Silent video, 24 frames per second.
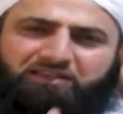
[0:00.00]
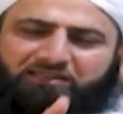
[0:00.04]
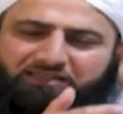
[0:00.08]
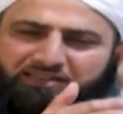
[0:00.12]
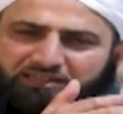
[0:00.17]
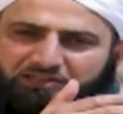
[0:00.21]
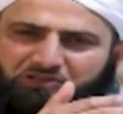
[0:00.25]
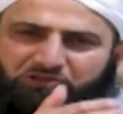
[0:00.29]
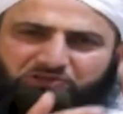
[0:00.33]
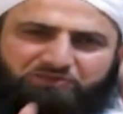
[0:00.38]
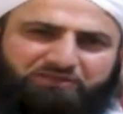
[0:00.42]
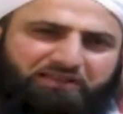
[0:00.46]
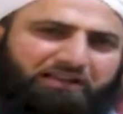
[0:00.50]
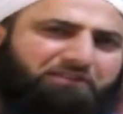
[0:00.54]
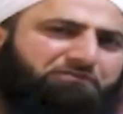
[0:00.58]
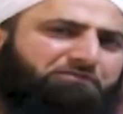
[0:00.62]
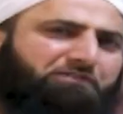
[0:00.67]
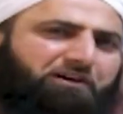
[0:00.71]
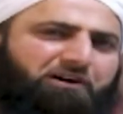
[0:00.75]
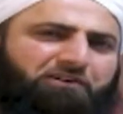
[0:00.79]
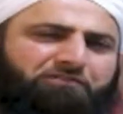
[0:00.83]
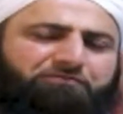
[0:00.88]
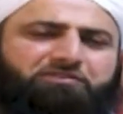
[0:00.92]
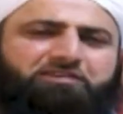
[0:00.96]
get yourself
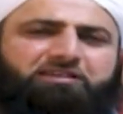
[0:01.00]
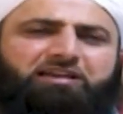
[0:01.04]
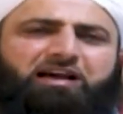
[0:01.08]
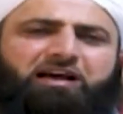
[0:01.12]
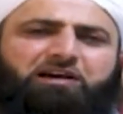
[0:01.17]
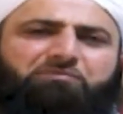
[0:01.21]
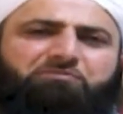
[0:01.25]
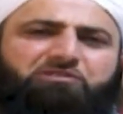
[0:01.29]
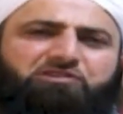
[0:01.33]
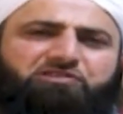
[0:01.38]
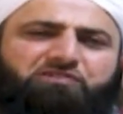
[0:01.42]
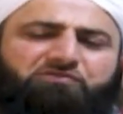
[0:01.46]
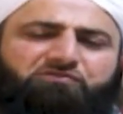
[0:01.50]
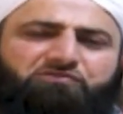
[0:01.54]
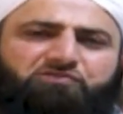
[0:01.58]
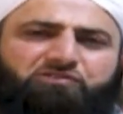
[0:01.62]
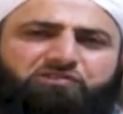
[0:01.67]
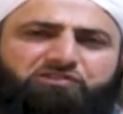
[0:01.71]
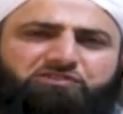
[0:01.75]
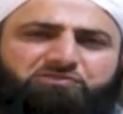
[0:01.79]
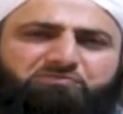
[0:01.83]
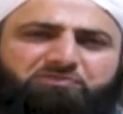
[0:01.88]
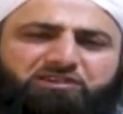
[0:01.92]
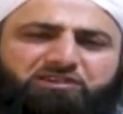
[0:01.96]
off the habit of drugs